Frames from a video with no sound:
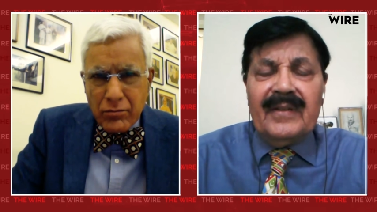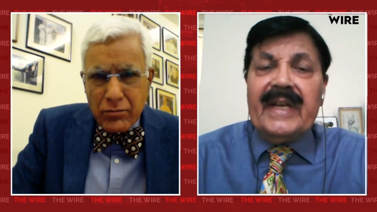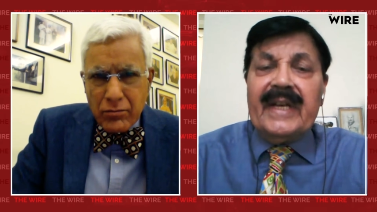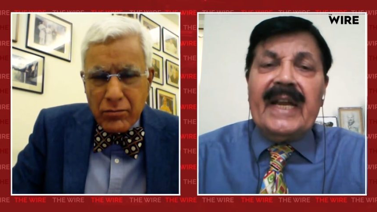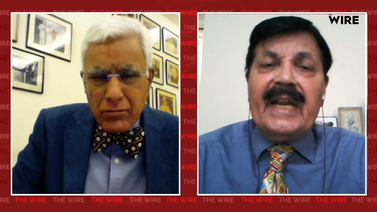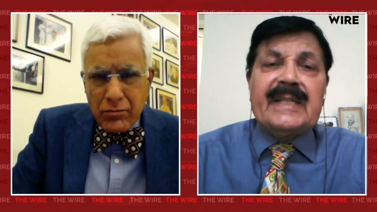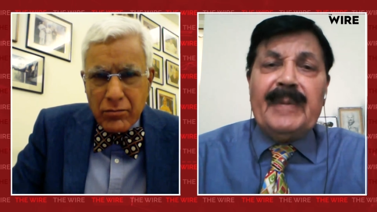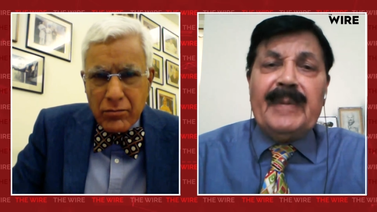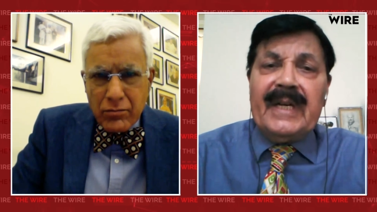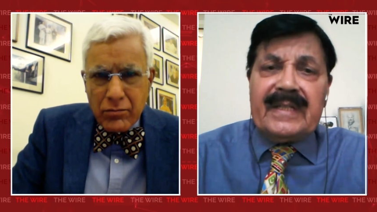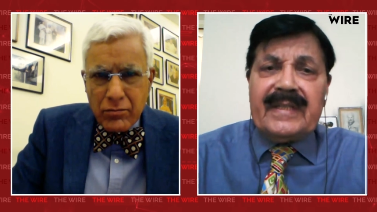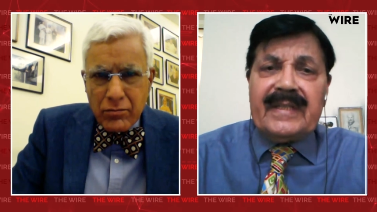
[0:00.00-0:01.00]
Speaker 1: They're
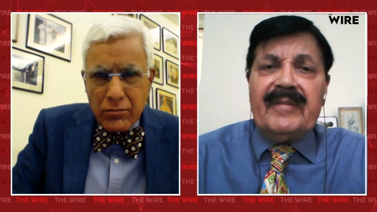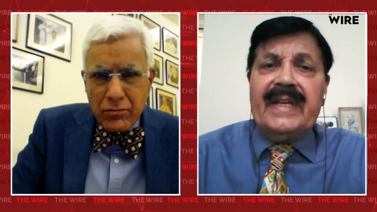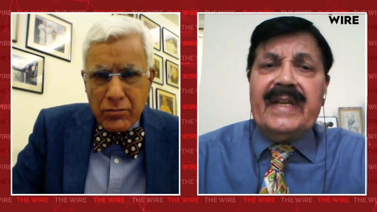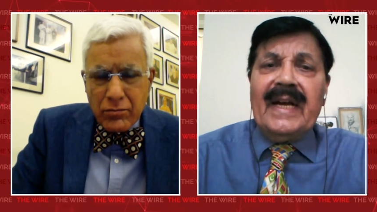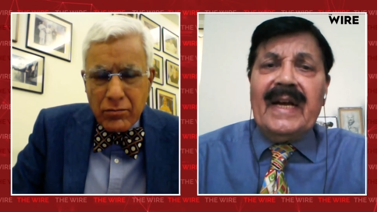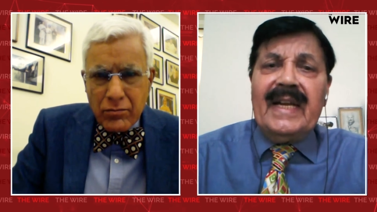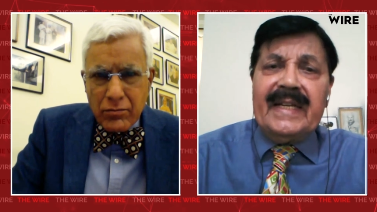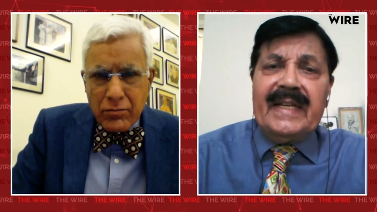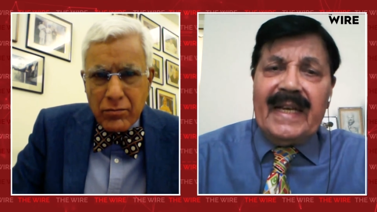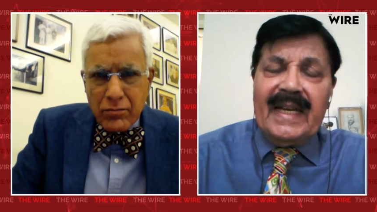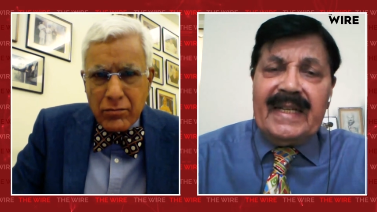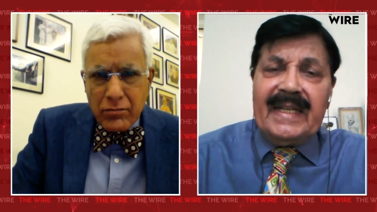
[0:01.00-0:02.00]
experts, they're very highly
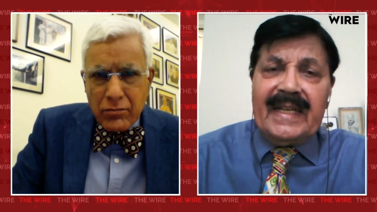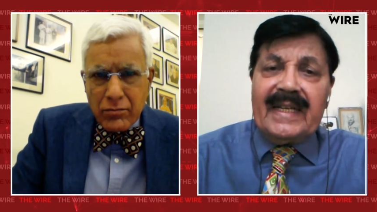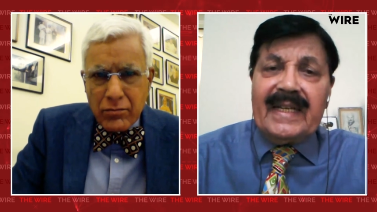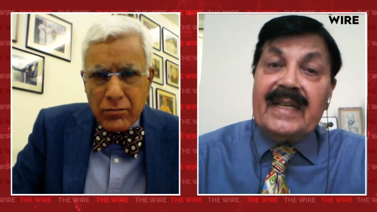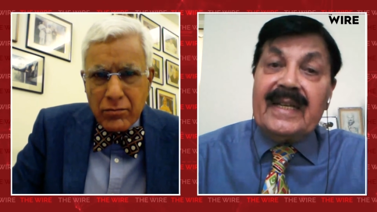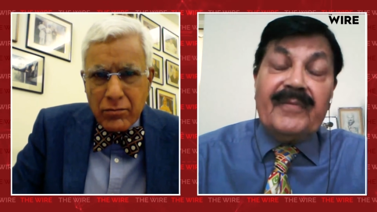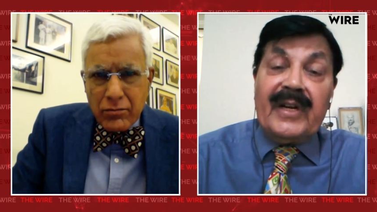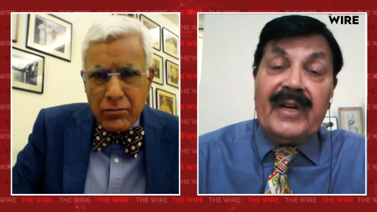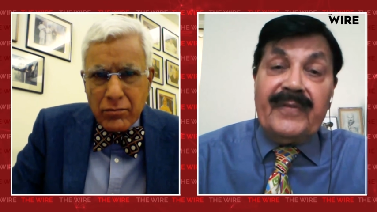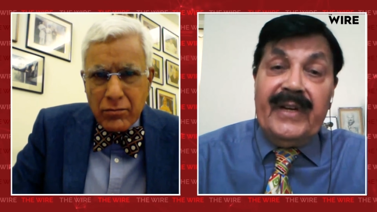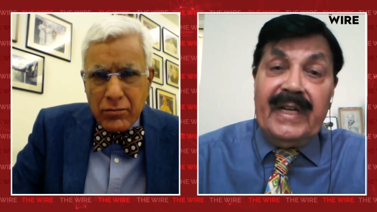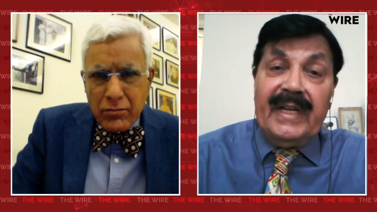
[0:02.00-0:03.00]
talented in
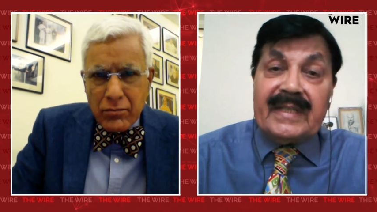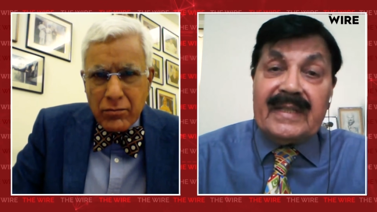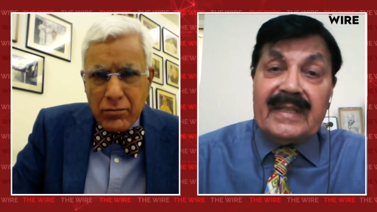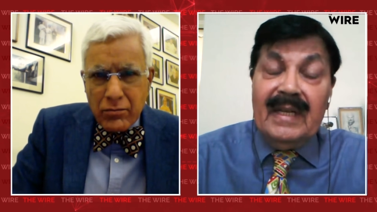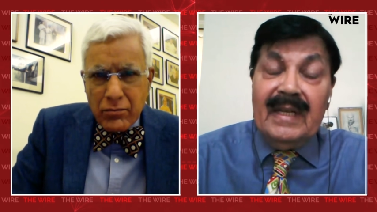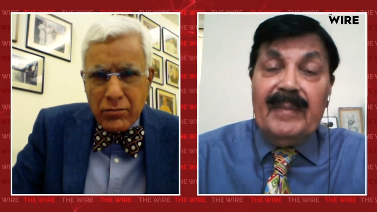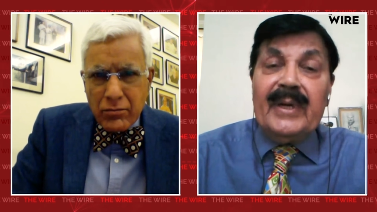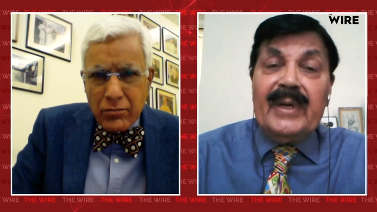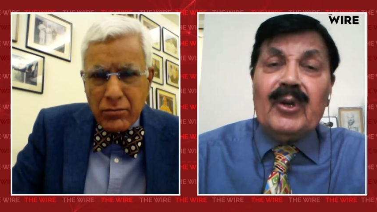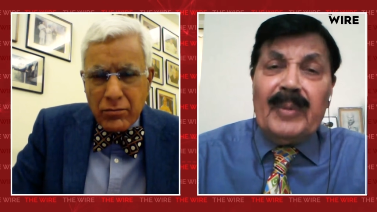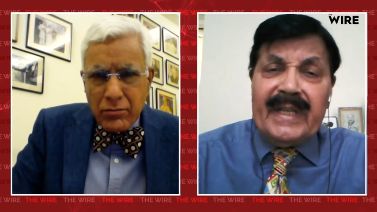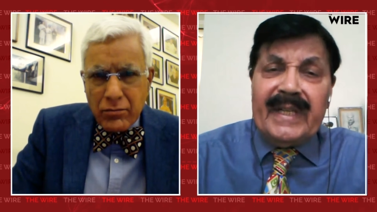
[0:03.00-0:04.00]
different fields, but
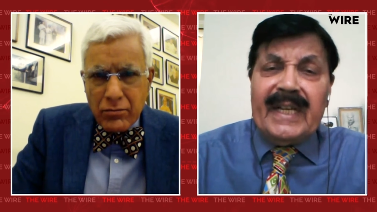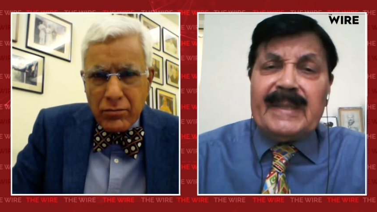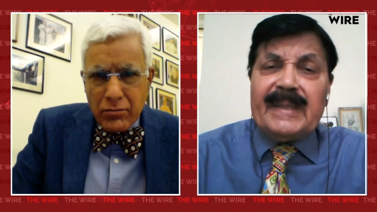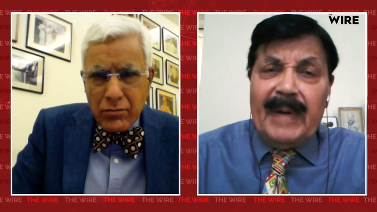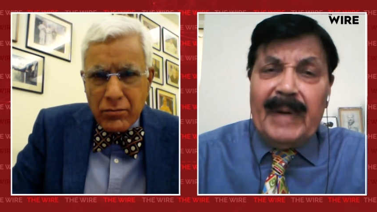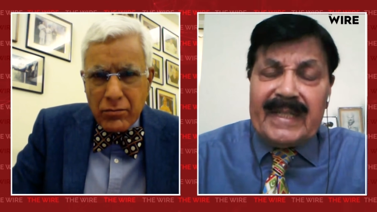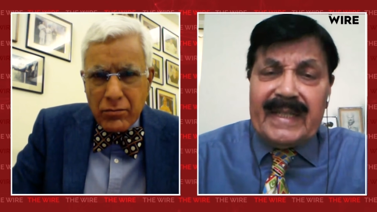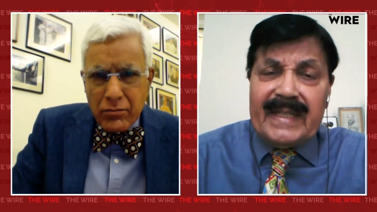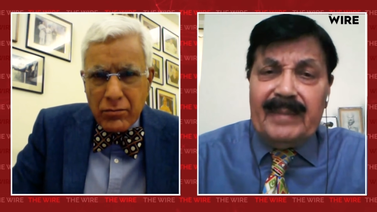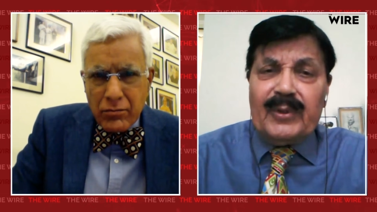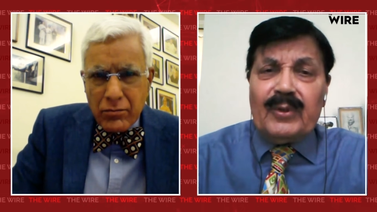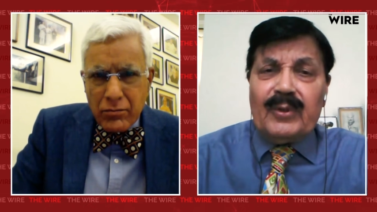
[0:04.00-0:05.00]
nobody expects
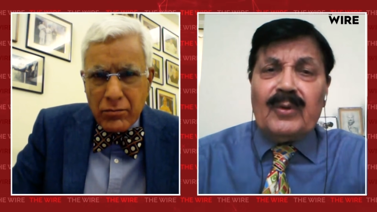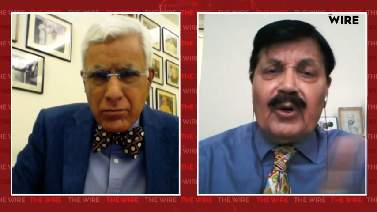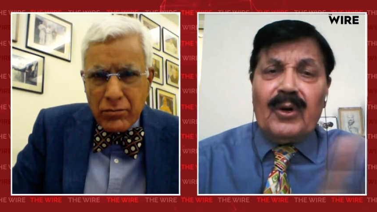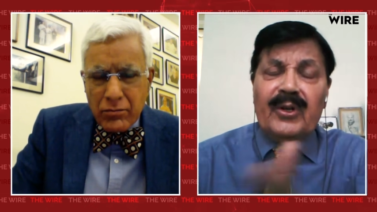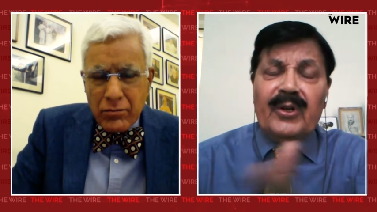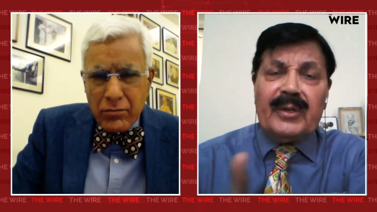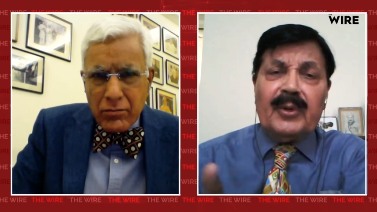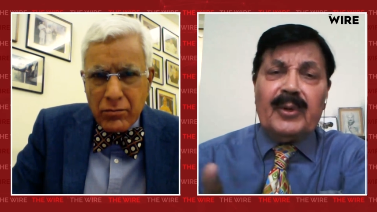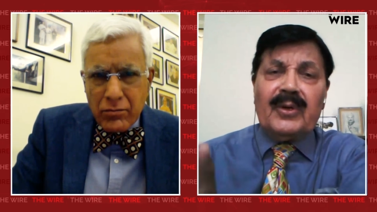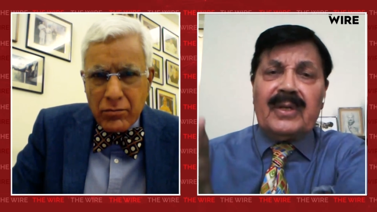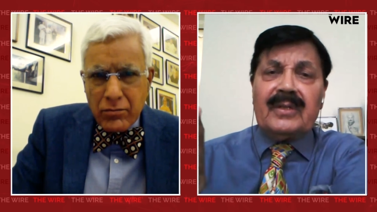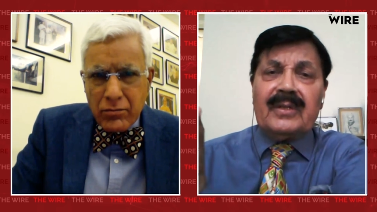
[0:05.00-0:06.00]
them to
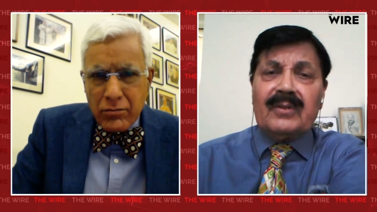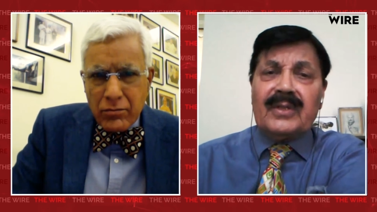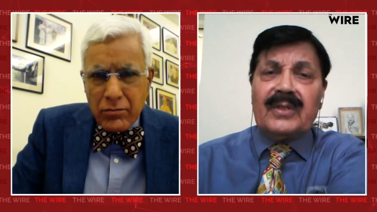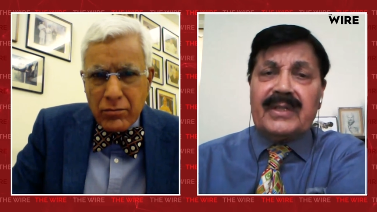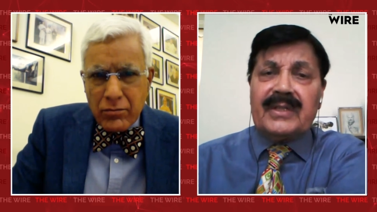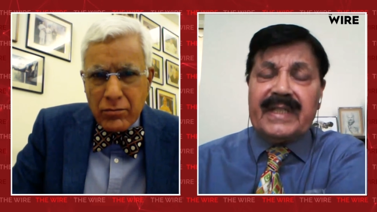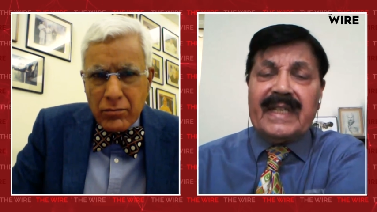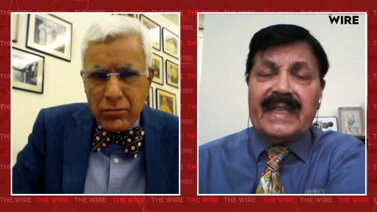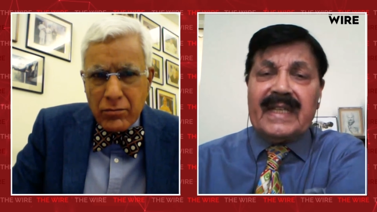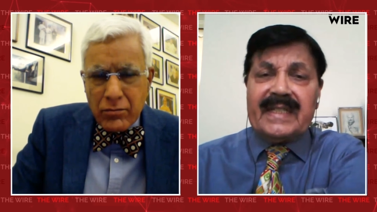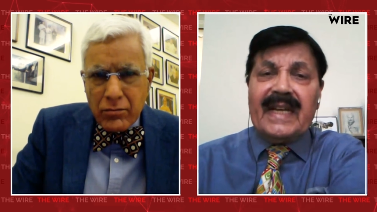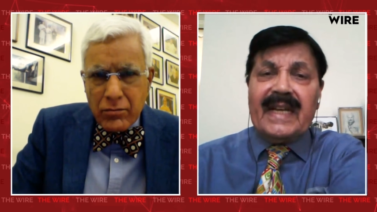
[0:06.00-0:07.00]
contribute to the
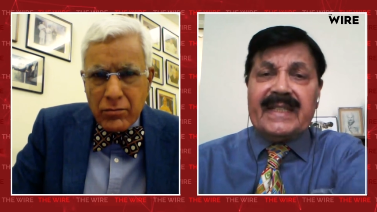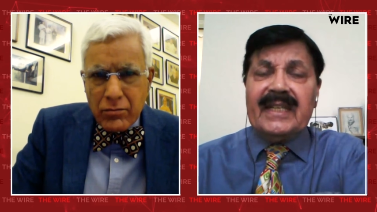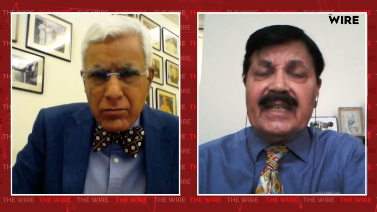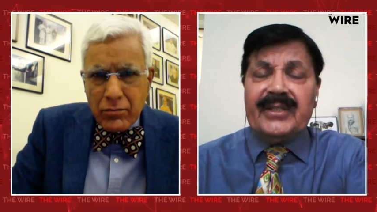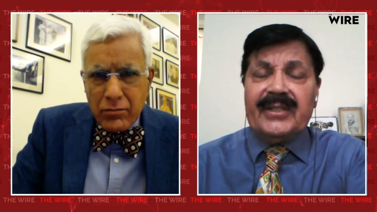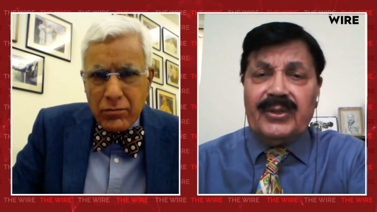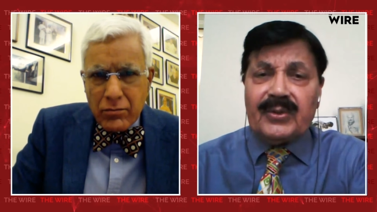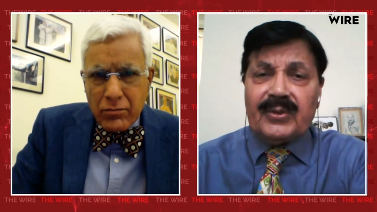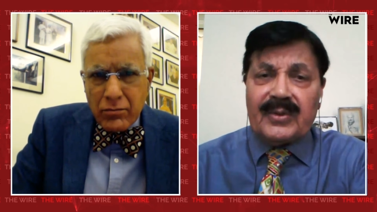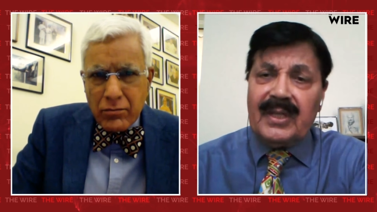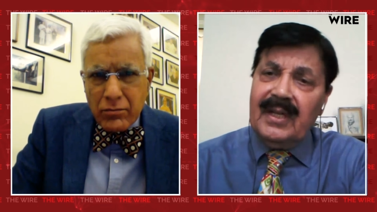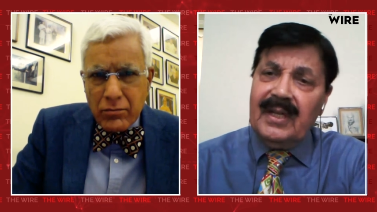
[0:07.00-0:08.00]
serious national
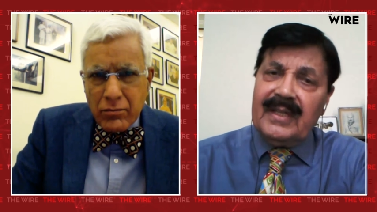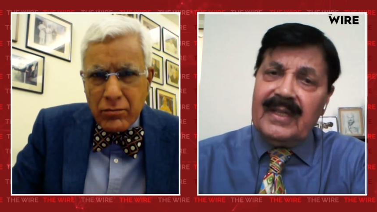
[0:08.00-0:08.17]
issues.